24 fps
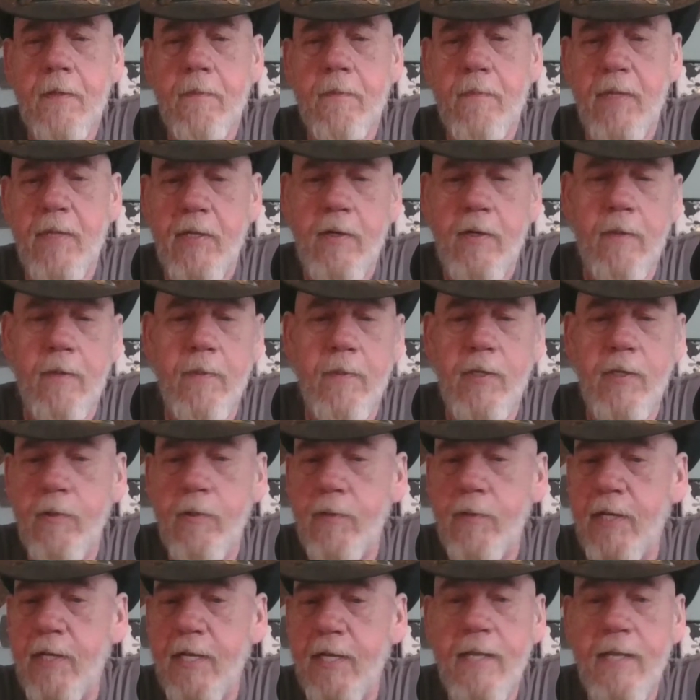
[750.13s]
become a
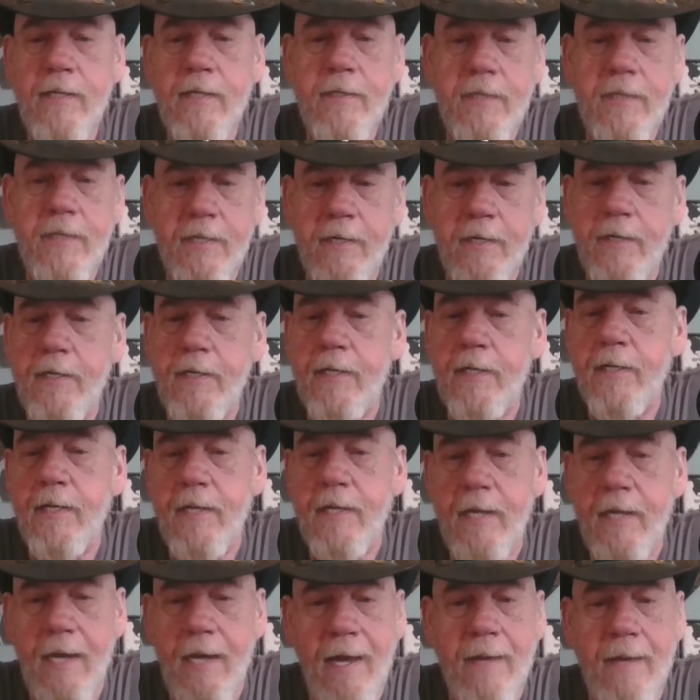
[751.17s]
totalitarian,
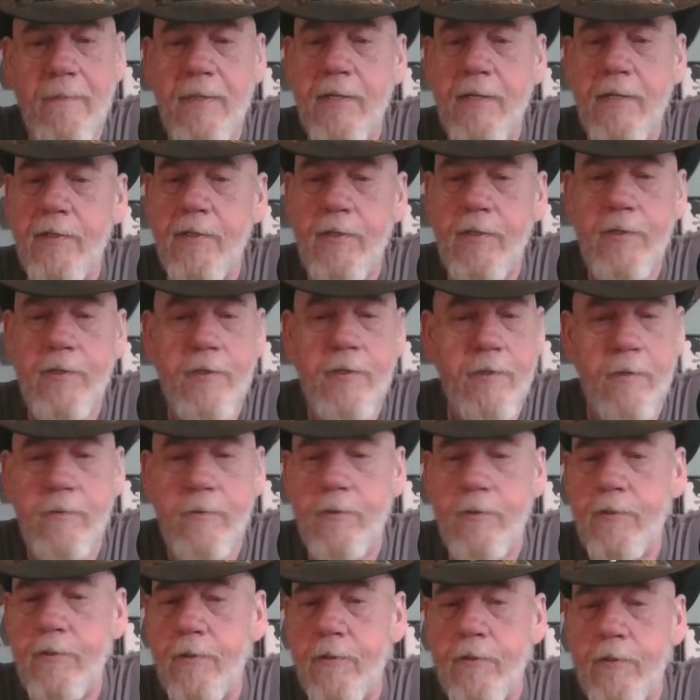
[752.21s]
communist,
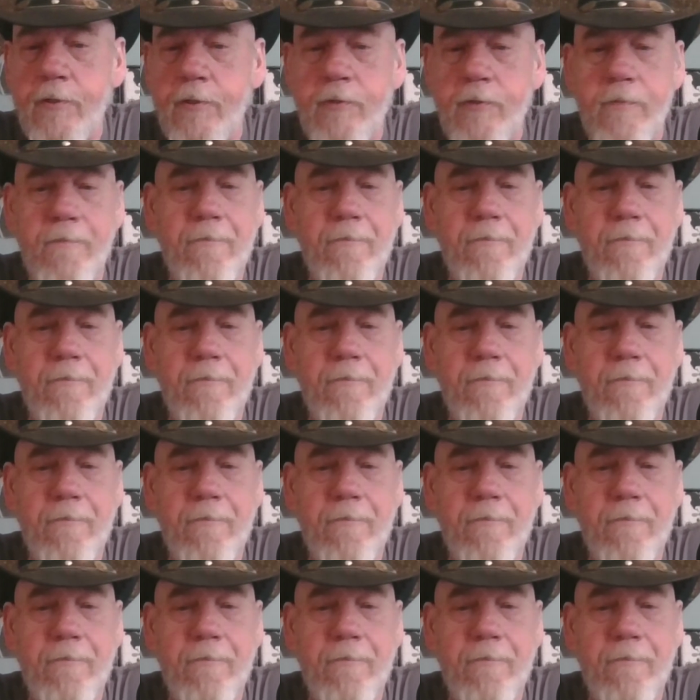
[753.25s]
socialist